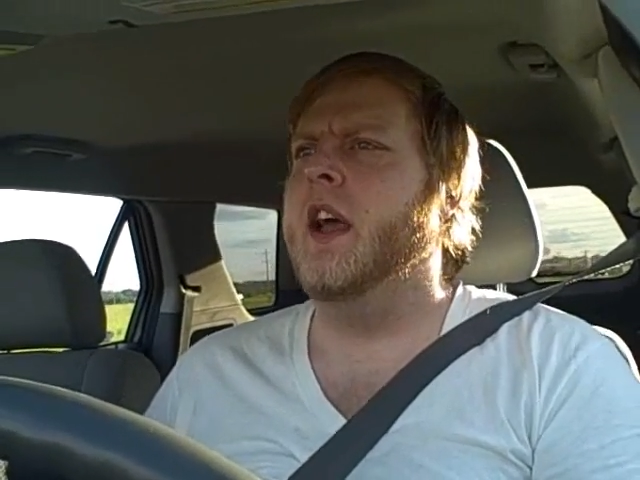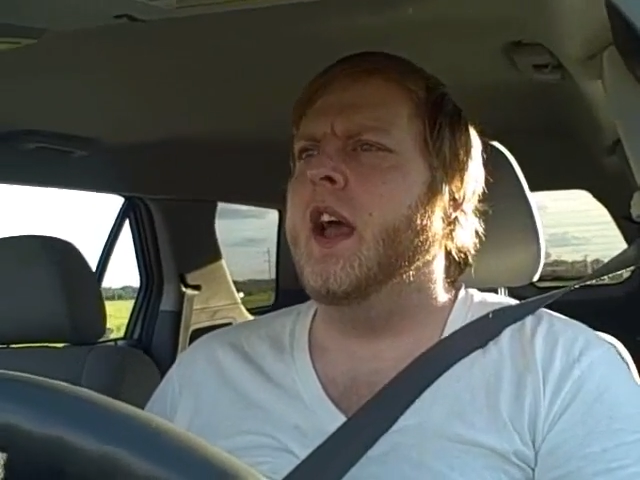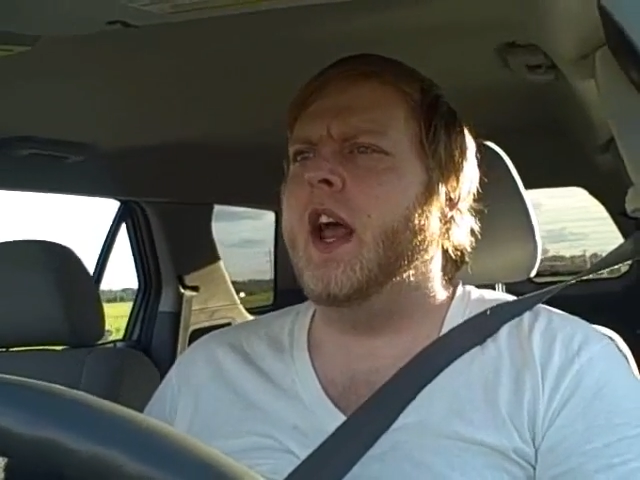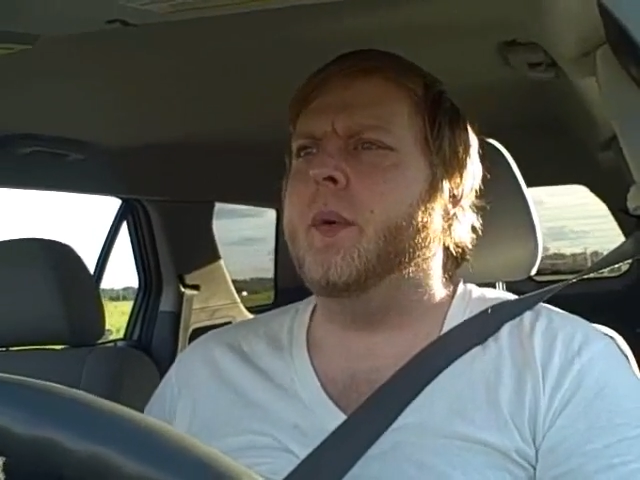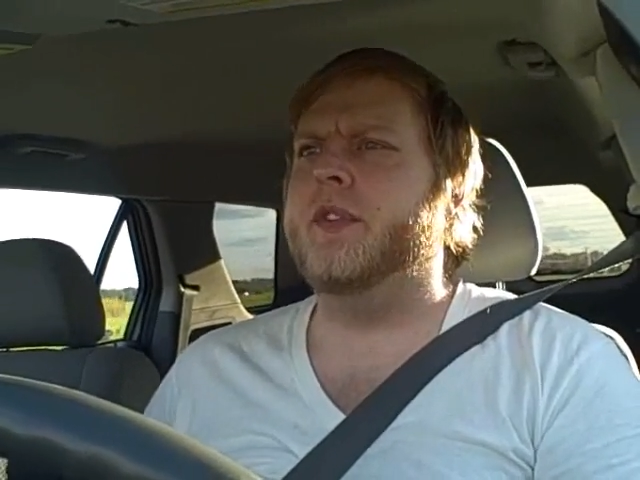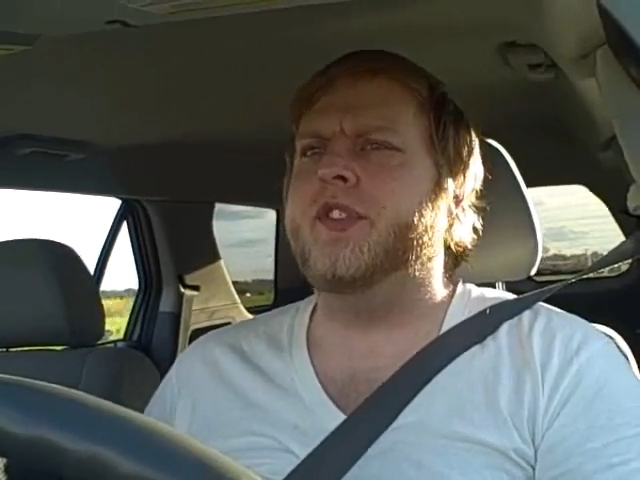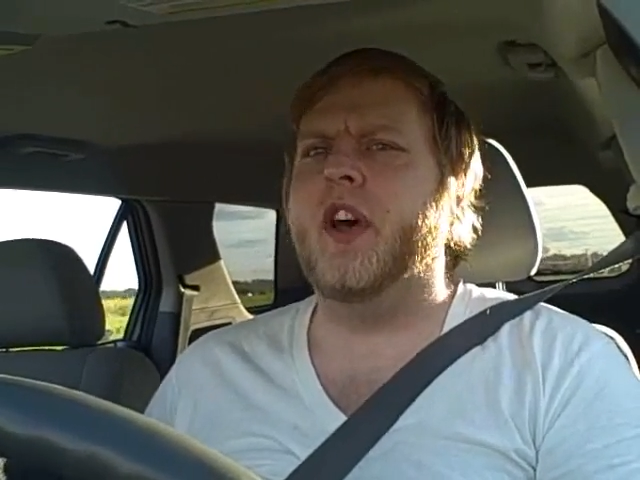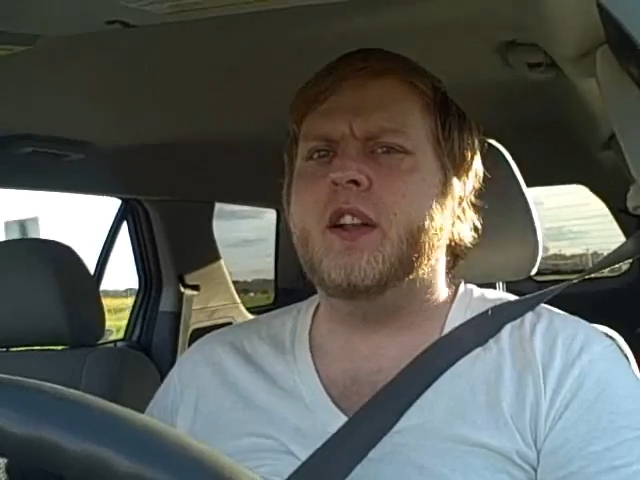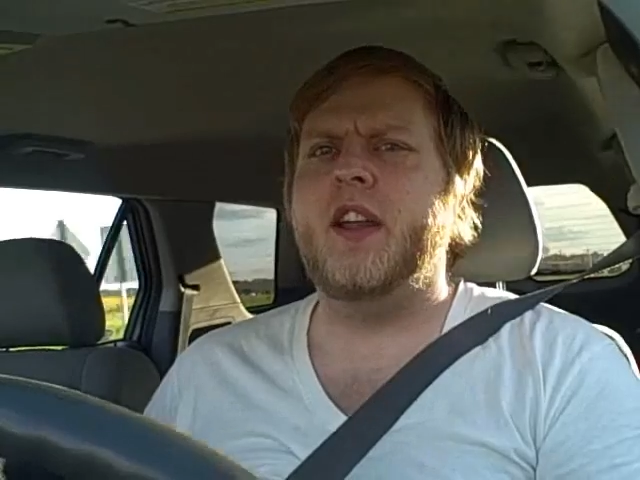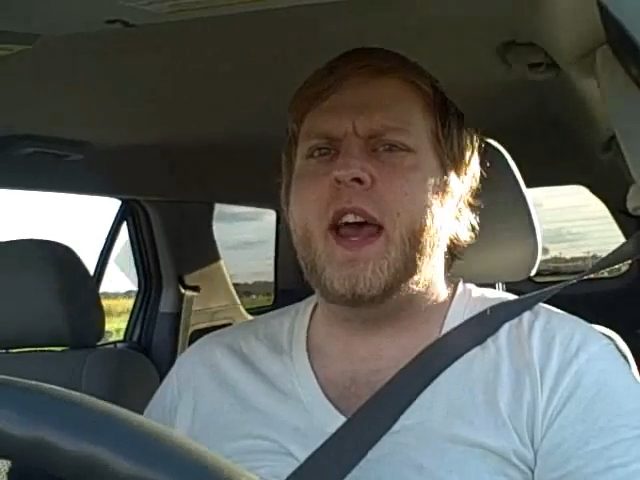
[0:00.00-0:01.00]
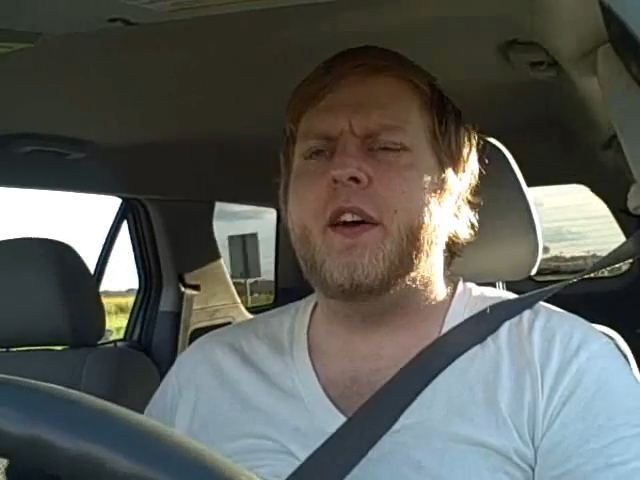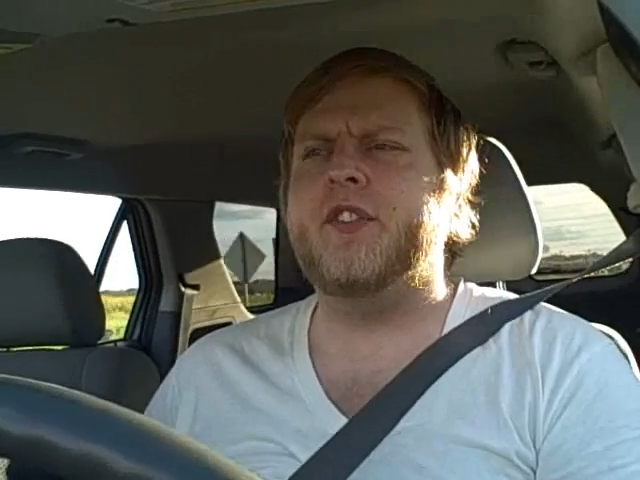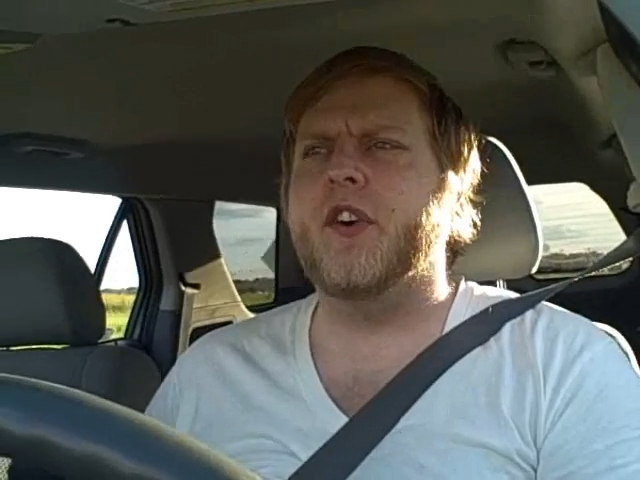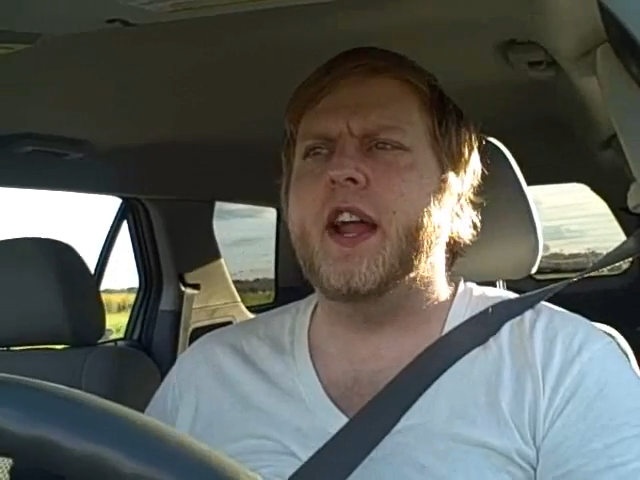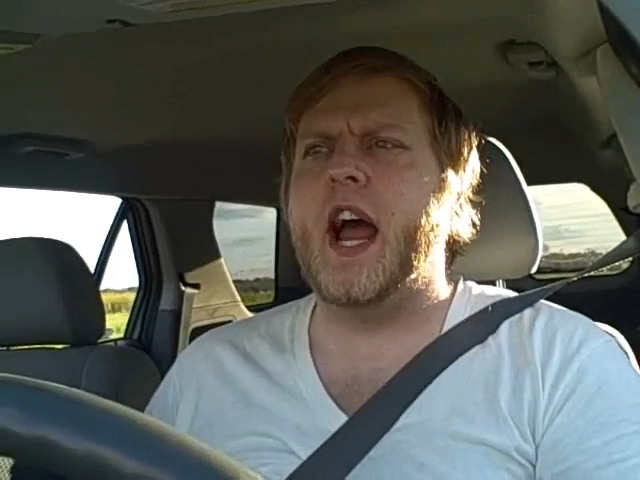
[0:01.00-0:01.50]
And it would suck to
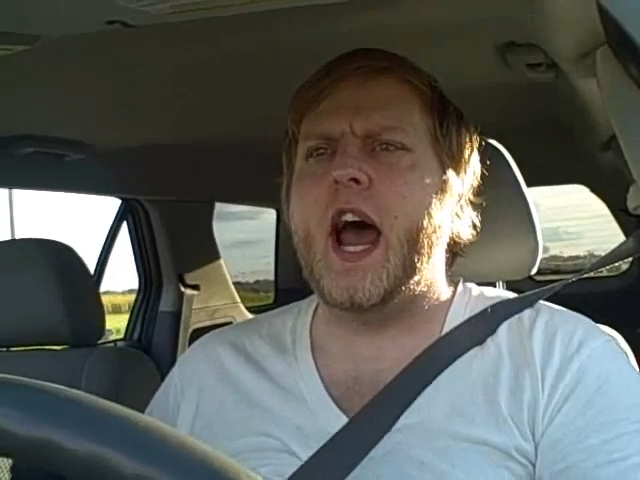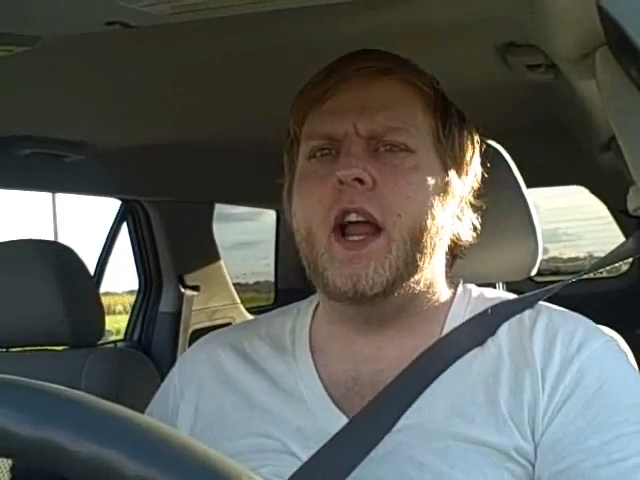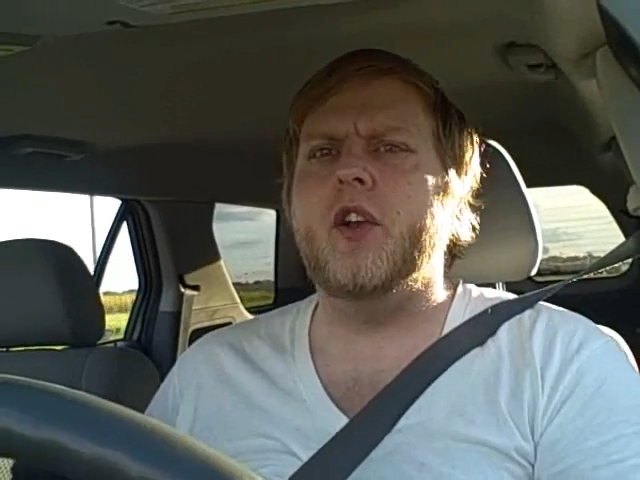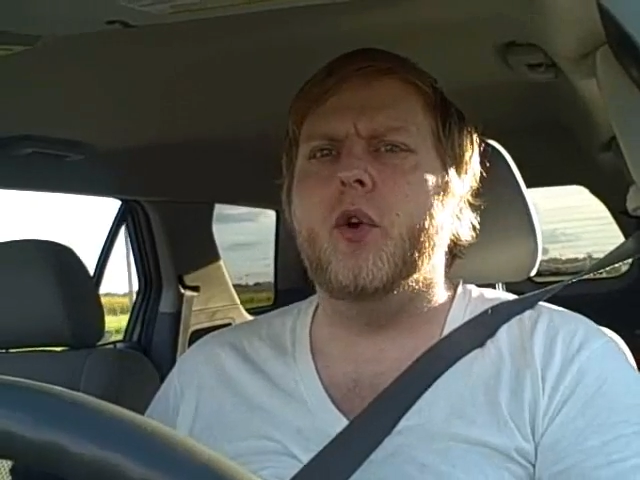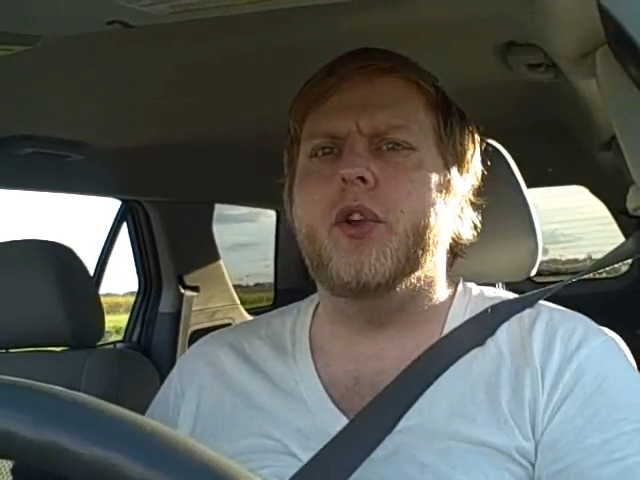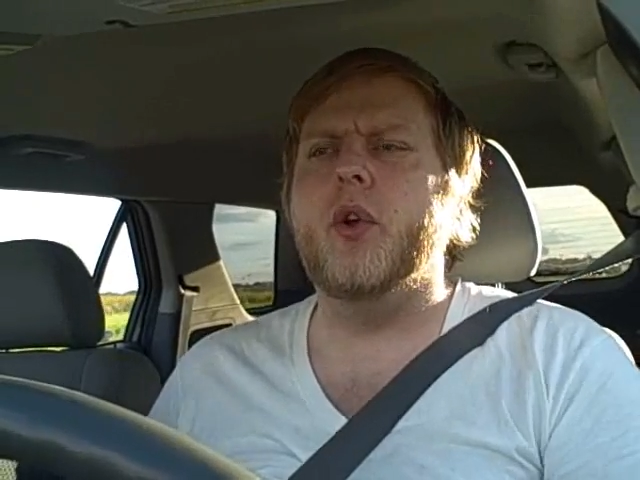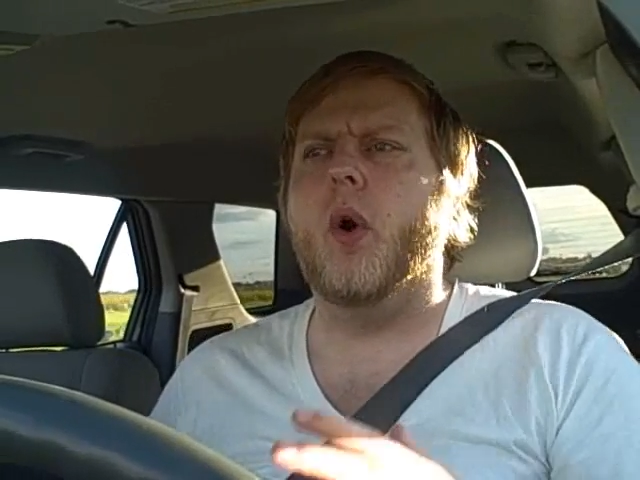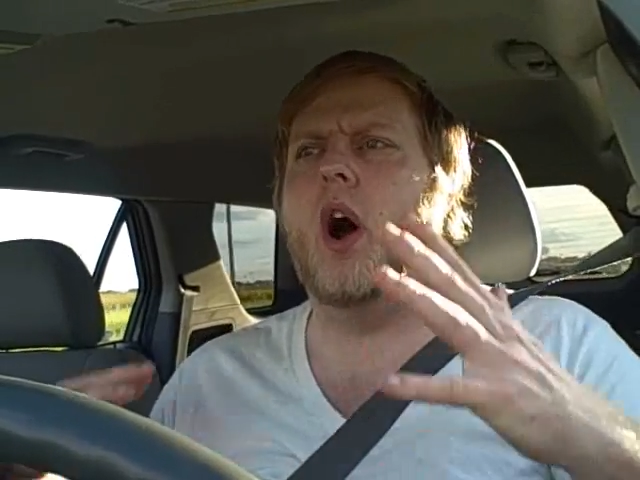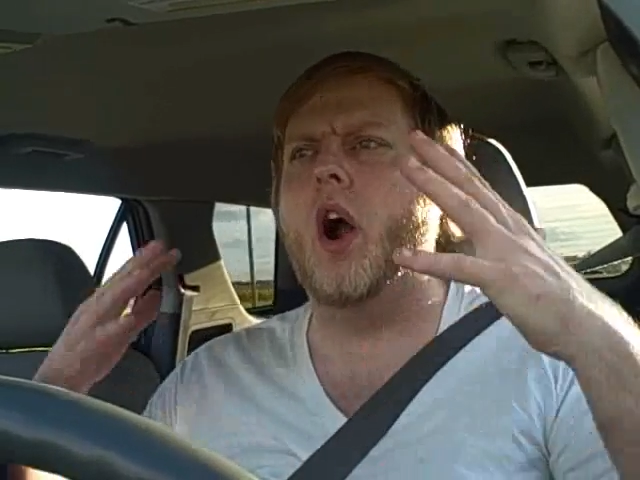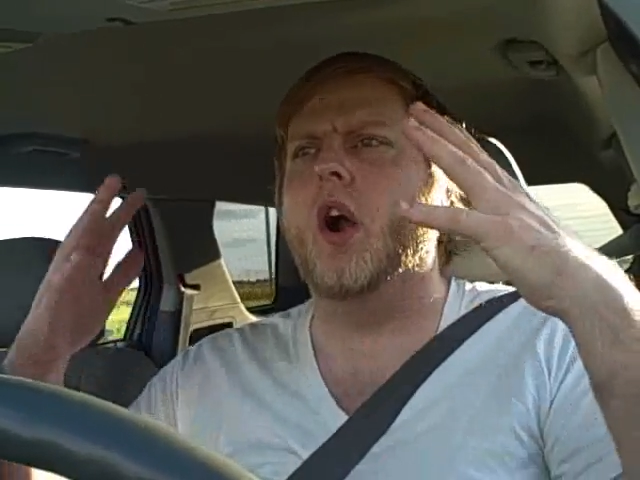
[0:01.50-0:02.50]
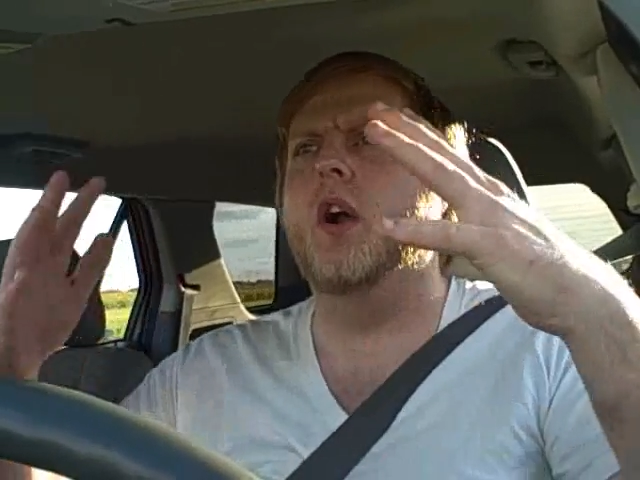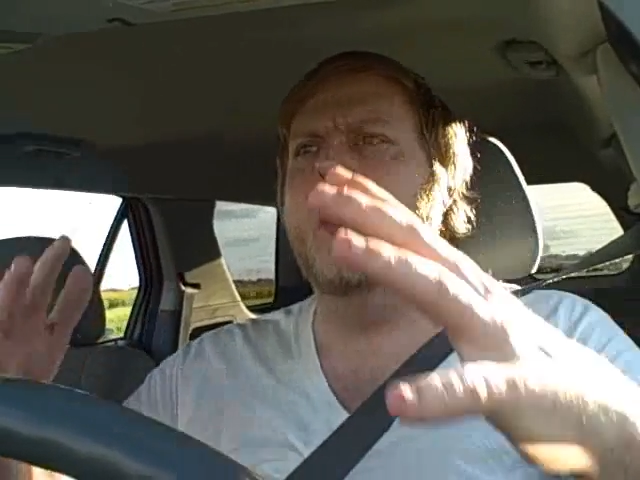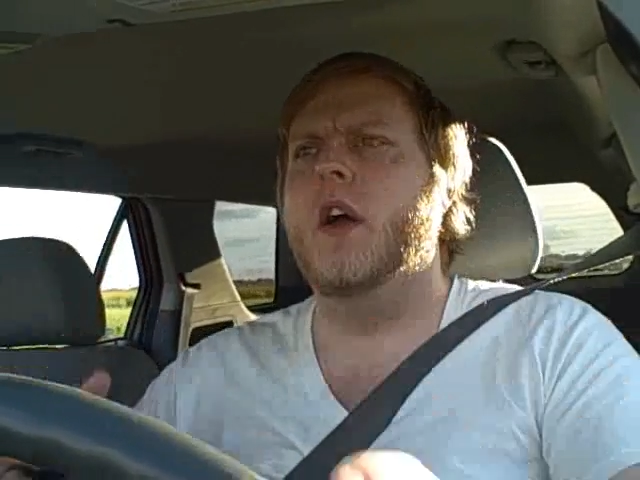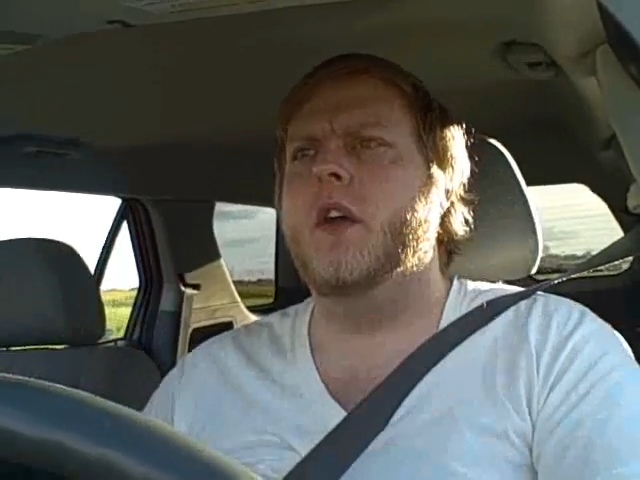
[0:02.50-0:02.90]
have to, like, hide who you are